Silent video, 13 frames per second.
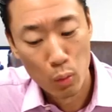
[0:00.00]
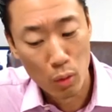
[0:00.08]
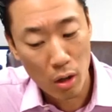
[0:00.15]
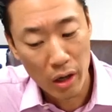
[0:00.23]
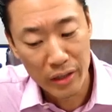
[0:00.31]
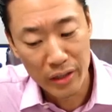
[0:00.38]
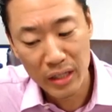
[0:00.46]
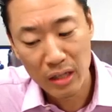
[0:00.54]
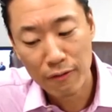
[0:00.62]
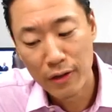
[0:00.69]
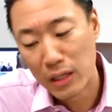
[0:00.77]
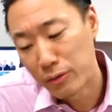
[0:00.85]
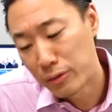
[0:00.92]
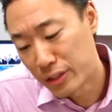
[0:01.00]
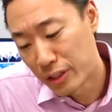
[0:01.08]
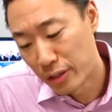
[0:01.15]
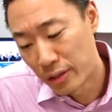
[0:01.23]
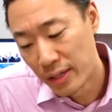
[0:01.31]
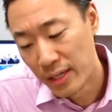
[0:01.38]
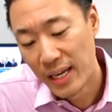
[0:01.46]
we're auditing your federal
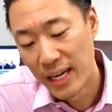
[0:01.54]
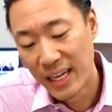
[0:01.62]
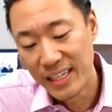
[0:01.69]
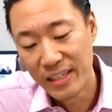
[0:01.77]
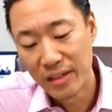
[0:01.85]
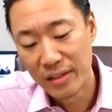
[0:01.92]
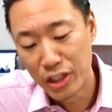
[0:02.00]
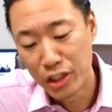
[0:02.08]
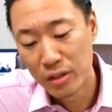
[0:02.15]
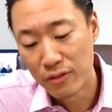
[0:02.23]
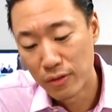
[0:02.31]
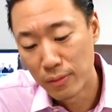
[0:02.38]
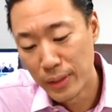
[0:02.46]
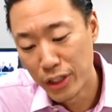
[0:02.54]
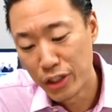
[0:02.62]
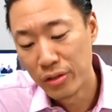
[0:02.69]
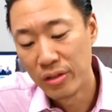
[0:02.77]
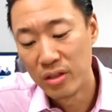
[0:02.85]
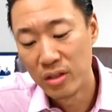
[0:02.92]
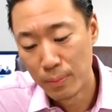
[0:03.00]
return and need additional
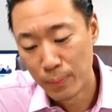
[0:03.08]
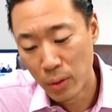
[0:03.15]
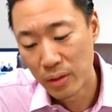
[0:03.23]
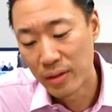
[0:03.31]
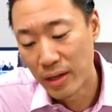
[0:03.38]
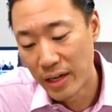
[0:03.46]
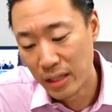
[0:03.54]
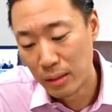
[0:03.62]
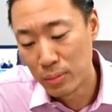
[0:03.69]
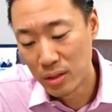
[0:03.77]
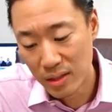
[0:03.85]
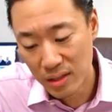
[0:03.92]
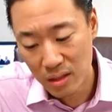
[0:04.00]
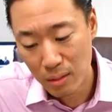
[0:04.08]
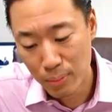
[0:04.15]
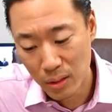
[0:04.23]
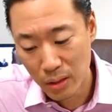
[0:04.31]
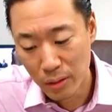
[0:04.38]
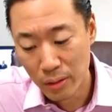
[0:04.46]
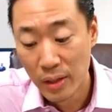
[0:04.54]
information to support the items listed
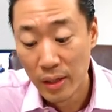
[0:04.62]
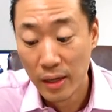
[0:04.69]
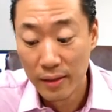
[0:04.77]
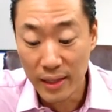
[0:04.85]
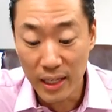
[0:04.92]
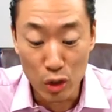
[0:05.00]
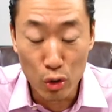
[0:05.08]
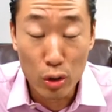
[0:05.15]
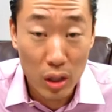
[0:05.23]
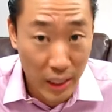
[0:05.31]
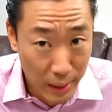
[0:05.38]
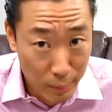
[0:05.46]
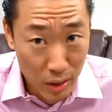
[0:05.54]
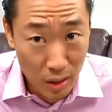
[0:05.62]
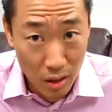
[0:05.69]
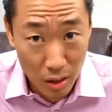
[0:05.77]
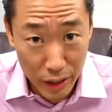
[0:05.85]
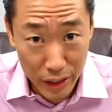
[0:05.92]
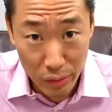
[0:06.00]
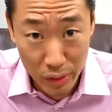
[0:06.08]
below that you claimed
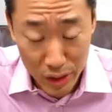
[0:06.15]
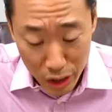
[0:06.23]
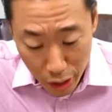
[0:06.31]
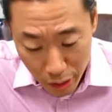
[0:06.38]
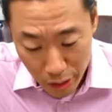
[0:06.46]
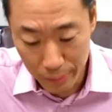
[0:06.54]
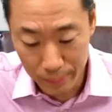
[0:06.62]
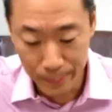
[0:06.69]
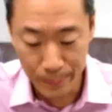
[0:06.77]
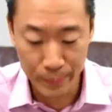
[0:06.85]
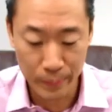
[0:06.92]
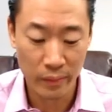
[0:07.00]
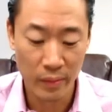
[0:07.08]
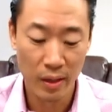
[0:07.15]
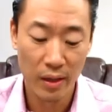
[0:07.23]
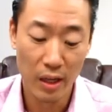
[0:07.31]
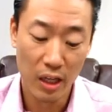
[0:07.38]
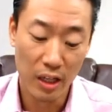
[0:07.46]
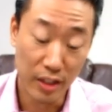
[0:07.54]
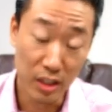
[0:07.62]
on your return.
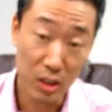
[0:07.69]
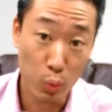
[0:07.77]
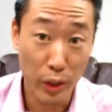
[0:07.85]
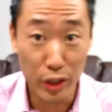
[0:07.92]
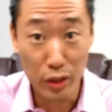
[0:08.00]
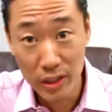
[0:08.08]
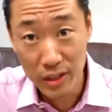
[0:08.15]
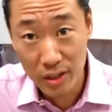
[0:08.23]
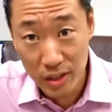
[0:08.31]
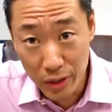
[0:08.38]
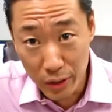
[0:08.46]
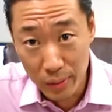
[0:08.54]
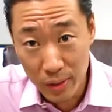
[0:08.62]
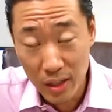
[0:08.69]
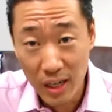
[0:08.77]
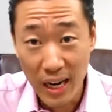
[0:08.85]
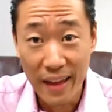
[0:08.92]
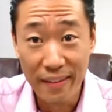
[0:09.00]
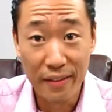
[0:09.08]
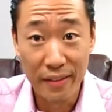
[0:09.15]
This is what you need to do.
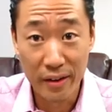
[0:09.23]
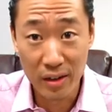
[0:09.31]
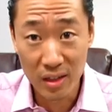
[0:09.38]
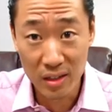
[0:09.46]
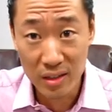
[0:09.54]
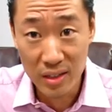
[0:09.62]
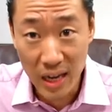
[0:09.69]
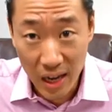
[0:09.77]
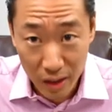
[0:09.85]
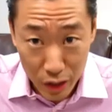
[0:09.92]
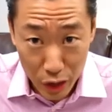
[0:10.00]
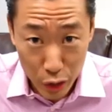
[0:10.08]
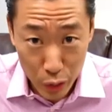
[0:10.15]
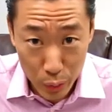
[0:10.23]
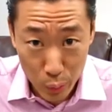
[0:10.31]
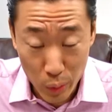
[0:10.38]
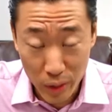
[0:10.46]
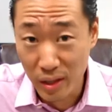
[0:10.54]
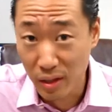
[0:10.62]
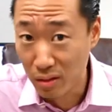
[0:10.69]
And then they're going to tell you
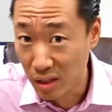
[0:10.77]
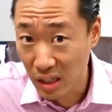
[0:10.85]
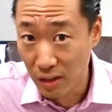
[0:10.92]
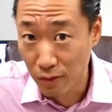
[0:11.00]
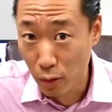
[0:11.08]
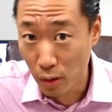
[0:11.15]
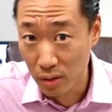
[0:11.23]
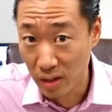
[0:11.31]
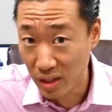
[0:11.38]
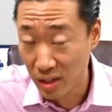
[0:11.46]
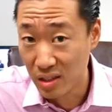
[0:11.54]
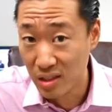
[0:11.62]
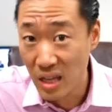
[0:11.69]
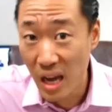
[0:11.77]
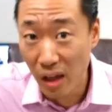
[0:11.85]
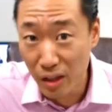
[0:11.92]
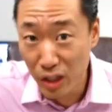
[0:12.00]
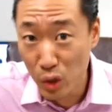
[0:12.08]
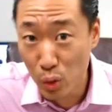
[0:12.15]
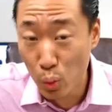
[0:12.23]
what they're looking for. They're going to tell
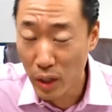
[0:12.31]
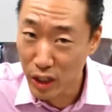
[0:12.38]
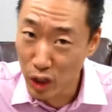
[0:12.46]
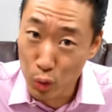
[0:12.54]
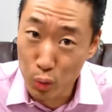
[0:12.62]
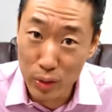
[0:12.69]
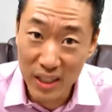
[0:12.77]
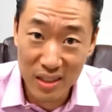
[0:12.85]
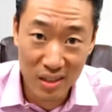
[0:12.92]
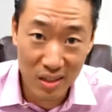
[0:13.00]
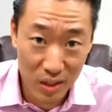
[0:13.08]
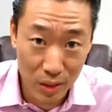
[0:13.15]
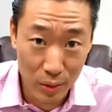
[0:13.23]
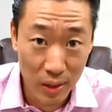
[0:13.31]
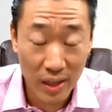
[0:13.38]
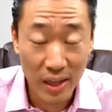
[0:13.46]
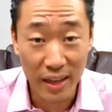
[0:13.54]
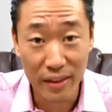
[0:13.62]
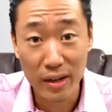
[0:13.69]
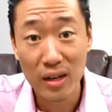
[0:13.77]
you what you need to do.
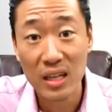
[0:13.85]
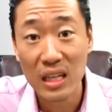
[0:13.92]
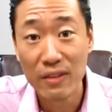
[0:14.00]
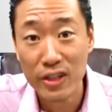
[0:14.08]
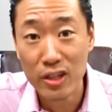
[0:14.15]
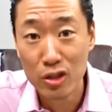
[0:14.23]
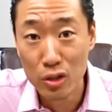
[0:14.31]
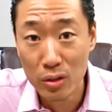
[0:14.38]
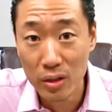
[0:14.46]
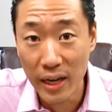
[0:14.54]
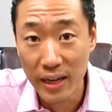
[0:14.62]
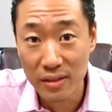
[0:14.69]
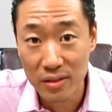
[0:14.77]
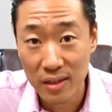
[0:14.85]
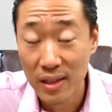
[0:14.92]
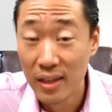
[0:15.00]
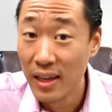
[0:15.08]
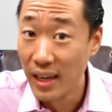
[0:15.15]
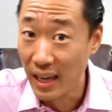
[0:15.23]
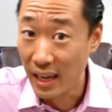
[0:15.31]
And they're going to give you a due date.
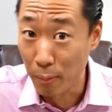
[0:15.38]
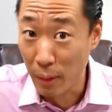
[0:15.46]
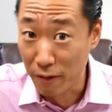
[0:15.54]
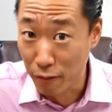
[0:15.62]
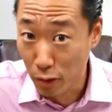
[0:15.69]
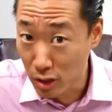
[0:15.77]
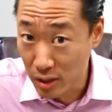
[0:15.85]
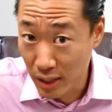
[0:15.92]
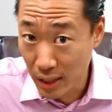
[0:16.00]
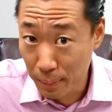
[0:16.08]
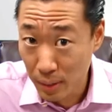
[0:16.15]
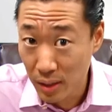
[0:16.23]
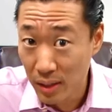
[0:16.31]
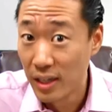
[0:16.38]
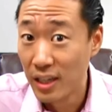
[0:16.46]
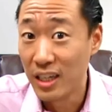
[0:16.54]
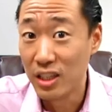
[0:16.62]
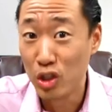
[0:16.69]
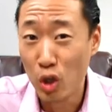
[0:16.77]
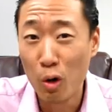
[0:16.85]
And my first tip
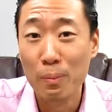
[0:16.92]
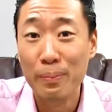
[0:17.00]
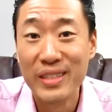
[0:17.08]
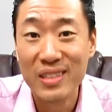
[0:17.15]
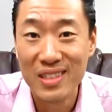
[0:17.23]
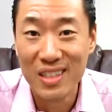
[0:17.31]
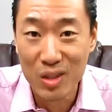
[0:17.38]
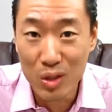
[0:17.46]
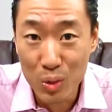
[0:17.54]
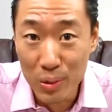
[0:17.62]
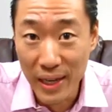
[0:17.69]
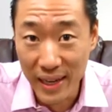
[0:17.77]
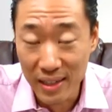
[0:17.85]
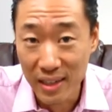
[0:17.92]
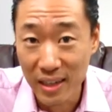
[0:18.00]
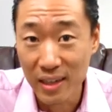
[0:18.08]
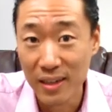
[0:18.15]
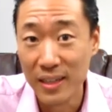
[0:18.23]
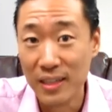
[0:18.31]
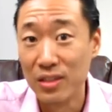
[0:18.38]
is don't miss the due date.
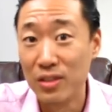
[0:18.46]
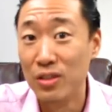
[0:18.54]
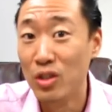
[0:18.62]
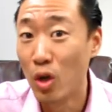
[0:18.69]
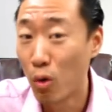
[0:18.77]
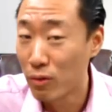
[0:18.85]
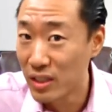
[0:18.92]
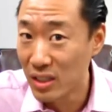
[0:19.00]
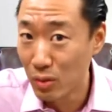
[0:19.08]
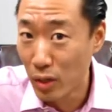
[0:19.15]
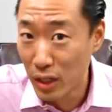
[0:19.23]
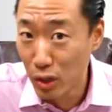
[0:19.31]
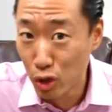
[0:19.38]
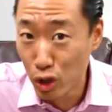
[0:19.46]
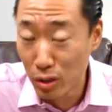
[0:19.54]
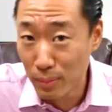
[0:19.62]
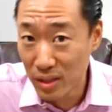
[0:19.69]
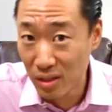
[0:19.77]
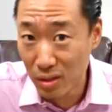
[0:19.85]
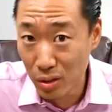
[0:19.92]
There is no reason why you should
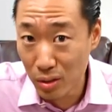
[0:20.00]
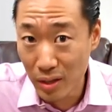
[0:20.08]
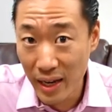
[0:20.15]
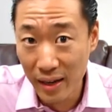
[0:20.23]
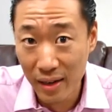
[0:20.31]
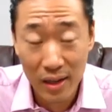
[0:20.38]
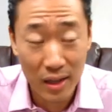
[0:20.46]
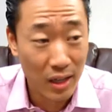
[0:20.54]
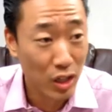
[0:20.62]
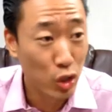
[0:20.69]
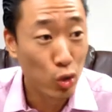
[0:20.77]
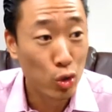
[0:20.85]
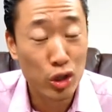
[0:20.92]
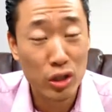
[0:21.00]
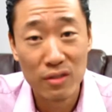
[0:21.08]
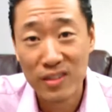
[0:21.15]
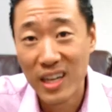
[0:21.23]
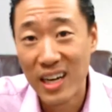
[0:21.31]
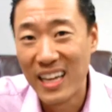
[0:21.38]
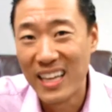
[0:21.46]
miss the due date you should have
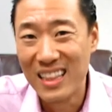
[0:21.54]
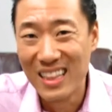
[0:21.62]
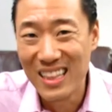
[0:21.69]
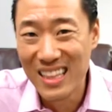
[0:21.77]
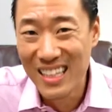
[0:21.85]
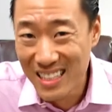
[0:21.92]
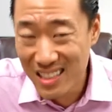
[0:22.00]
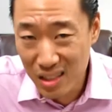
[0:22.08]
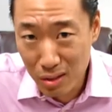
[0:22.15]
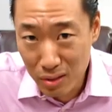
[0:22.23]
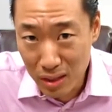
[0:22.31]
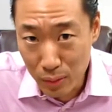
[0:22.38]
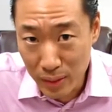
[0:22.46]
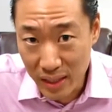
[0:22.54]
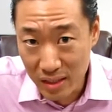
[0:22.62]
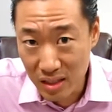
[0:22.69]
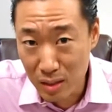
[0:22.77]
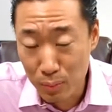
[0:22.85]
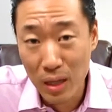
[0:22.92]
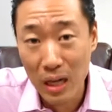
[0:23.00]
got at least three
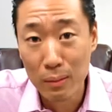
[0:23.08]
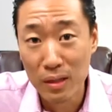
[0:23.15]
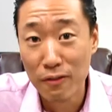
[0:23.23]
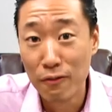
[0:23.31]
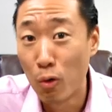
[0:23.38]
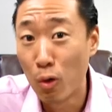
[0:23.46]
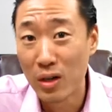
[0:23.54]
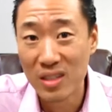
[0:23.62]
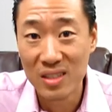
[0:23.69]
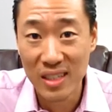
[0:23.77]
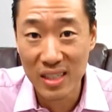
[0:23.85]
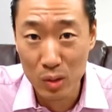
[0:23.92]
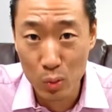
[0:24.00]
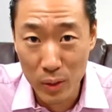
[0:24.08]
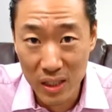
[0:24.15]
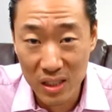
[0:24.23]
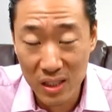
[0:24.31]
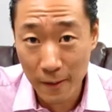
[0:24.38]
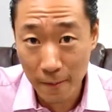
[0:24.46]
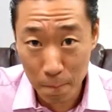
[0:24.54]
weeks. It's probably four to six
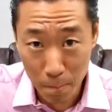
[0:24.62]
weeks